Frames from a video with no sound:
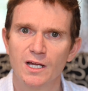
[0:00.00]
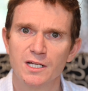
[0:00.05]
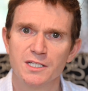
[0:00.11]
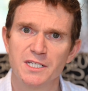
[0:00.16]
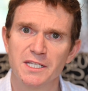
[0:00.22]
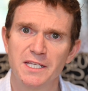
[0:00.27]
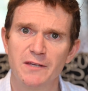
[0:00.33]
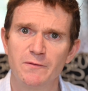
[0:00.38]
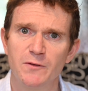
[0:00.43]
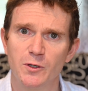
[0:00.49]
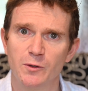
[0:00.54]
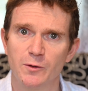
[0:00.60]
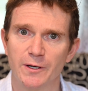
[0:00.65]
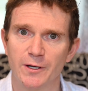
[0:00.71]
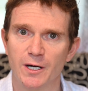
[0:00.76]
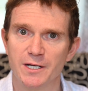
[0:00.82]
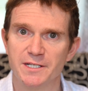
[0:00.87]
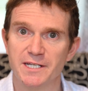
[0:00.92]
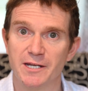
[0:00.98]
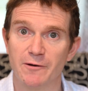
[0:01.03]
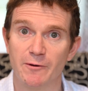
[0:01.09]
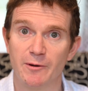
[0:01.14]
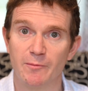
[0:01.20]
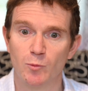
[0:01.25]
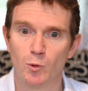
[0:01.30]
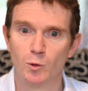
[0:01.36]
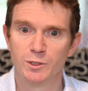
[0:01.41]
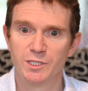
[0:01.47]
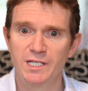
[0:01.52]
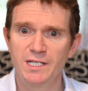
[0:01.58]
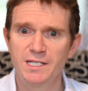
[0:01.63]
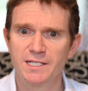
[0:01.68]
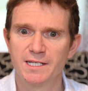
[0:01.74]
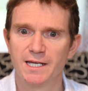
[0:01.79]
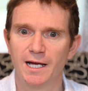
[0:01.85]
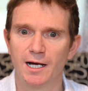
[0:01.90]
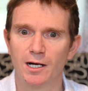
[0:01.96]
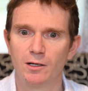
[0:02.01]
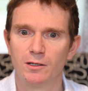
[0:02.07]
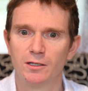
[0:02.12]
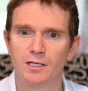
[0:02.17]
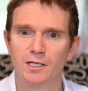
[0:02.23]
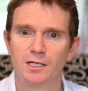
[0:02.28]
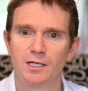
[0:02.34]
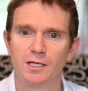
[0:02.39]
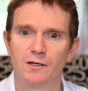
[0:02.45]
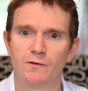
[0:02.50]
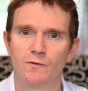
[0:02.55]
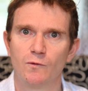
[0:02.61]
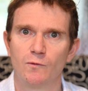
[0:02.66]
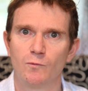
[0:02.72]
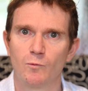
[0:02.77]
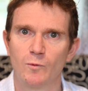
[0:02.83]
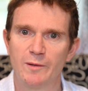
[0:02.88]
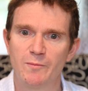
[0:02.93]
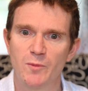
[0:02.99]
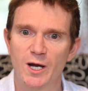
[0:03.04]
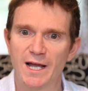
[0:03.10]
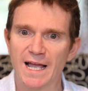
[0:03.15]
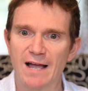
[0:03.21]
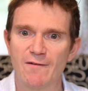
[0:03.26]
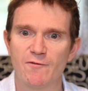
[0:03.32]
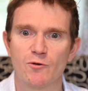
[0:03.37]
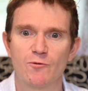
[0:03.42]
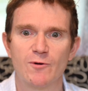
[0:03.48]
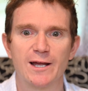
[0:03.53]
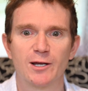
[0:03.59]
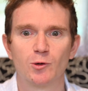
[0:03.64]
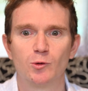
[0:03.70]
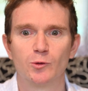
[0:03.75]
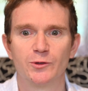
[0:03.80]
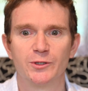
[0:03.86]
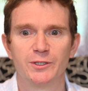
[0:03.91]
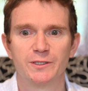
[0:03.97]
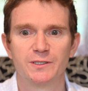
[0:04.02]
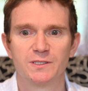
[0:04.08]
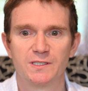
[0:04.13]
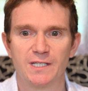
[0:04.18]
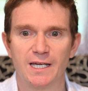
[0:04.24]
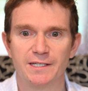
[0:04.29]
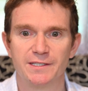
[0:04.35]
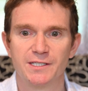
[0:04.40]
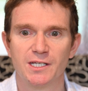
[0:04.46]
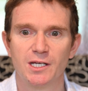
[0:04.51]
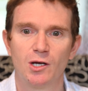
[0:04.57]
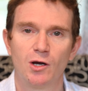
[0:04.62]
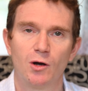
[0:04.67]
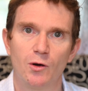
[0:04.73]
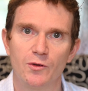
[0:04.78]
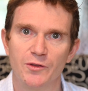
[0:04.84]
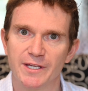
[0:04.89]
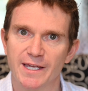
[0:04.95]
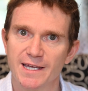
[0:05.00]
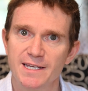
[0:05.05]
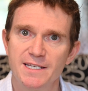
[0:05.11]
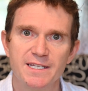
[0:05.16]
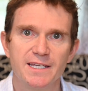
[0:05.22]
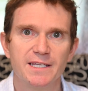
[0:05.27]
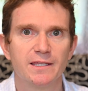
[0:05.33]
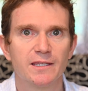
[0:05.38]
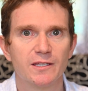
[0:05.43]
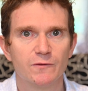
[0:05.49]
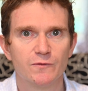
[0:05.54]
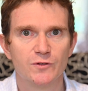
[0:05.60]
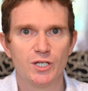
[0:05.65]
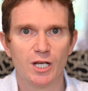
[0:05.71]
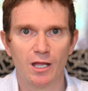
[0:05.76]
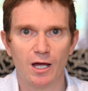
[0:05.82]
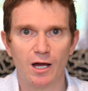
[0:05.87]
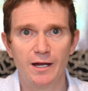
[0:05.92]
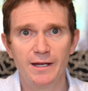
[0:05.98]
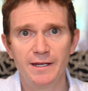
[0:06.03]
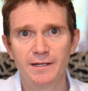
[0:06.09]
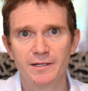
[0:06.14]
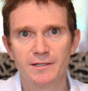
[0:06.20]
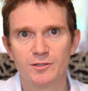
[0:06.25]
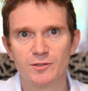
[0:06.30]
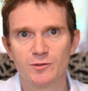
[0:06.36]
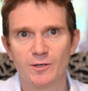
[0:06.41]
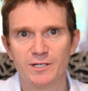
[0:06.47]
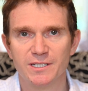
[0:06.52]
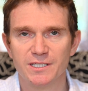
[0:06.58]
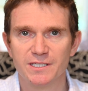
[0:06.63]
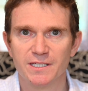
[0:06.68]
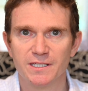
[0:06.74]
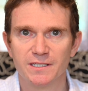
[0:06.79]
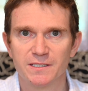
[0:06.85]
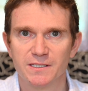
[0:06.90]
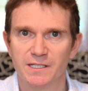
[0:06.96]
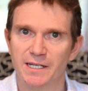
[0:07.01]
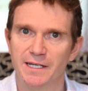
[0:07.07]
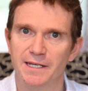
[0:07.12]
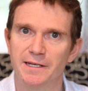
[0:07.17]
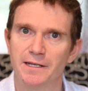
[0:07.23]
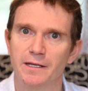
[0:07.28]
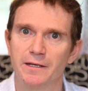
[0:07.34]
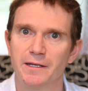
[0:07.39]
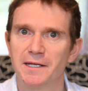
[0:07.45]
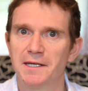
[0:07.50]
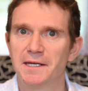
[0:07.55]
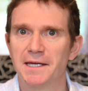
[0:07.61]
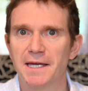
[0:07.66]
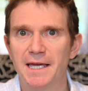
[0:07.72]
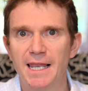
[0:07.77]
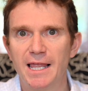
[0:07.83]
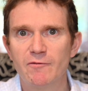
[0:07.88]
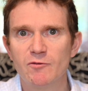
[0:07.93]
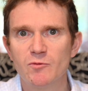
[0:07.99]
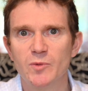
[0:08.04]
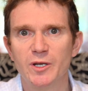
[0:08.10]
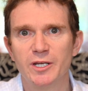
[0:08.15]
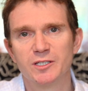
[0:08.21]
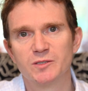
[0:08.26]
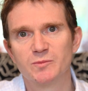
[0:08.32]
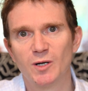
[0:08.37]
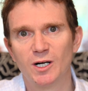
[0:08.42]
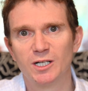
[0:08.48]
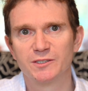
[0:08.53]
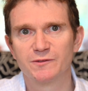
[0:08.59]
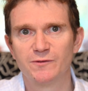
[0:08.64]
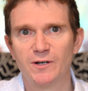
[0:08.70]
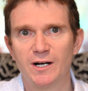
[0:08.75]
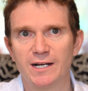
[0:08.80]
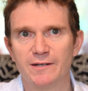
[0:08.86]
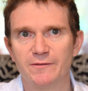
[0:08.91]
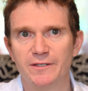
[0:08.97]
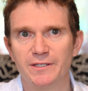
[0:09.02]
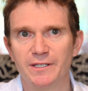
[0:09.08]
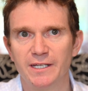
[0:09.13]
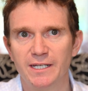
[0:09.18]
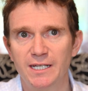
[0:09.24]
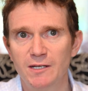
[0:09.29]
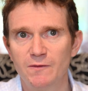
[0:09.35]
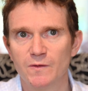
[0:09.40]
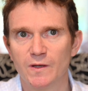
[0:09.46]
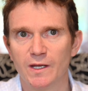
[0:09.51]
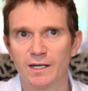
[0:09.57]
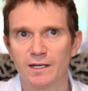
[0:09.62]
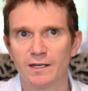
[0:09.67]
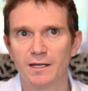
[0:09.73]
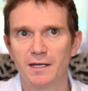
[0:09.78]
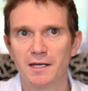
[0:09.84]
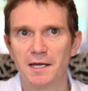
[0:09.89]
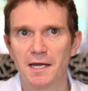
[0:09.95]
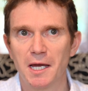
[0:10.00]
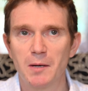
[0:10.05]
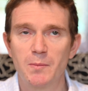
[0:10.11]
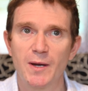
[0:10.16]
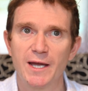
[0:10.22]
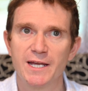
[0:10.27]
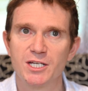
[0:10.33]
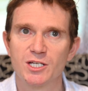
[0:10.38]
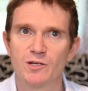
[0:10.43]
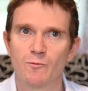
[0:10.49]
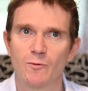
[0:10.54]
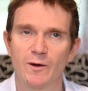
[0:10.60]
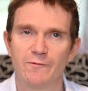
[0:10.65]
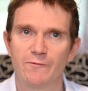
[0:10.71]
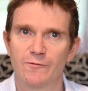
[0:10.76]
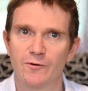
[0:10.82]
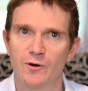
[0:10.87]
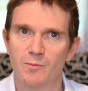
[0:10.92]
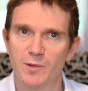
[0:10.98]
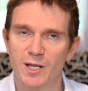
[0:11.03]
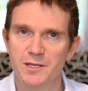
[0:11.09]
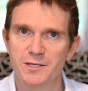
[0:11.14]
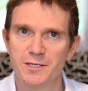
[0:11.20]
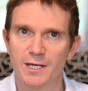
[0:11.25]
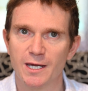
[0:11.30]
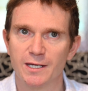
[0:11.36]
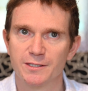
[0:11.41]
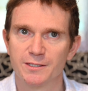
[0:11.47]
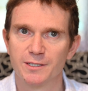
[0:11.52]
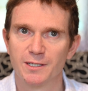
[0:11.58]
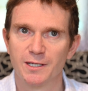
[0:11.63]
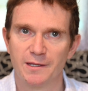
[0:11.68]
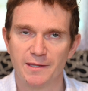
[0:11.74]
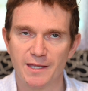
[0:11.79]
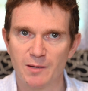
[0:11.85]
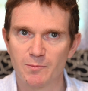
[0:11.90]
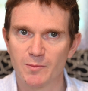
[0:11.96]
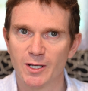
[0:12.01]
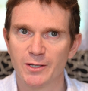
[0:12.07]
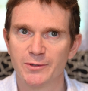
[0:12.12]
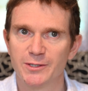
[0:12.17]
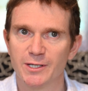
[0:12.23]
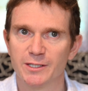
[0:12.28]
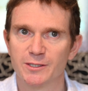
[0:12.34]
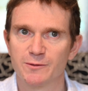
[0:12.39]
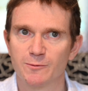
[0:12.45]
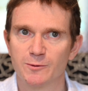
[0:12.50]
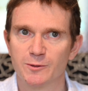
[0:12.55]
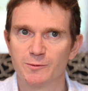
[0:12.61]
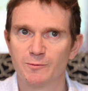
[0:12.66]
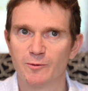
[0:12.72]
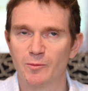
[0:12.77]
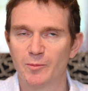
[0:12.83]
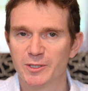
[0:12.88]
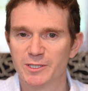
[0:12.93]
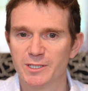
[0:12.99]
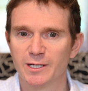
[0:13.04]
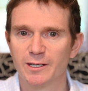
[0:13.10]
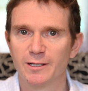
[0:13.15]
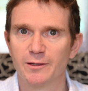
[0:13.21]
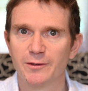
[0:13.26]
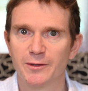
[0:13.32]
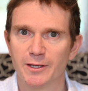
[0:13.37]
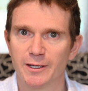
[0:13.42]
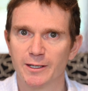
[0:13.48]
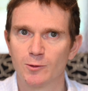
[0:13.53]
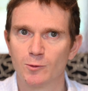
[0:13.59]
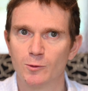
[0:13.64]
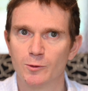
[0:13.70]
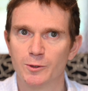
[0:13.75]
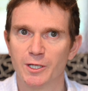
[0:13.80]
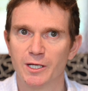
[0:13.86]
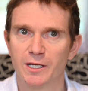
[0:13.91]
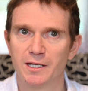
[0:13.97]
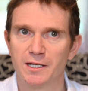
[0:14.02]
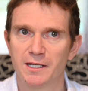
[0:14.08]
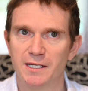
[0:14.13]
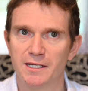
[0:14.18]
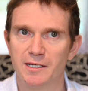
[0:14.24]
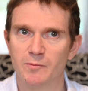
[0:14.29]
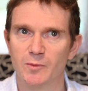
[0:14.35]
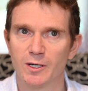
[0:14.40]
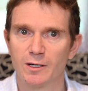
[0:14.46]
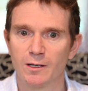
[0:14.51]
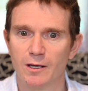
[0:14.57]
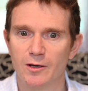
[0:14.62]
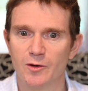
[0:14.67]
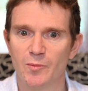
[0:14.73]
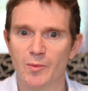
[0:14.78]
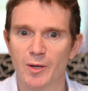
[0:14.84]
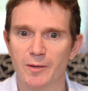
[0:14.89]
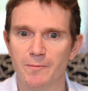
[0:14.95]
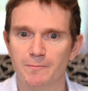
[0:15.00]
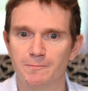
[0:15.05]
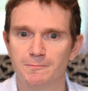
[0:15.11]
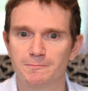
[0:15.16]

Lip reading: To give you an idea in more detail, we might have a record that says on the 18th of July 2016 at 11 minutes past 5 in the evening, a patient went for a blood test, and that blood test was for a particular thing called hemoglobin.